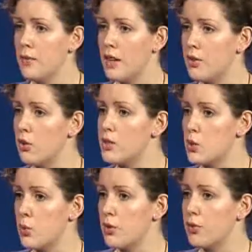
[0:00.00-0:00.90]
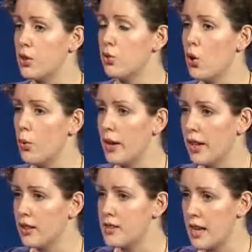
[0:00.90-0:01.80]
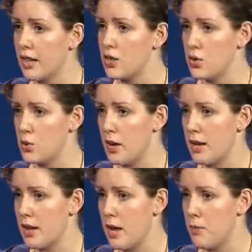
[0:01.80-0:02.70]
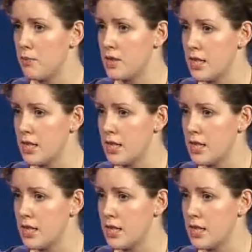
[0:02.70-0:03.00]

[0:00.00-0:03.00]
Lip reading: and they're also one of the growing secondary domain name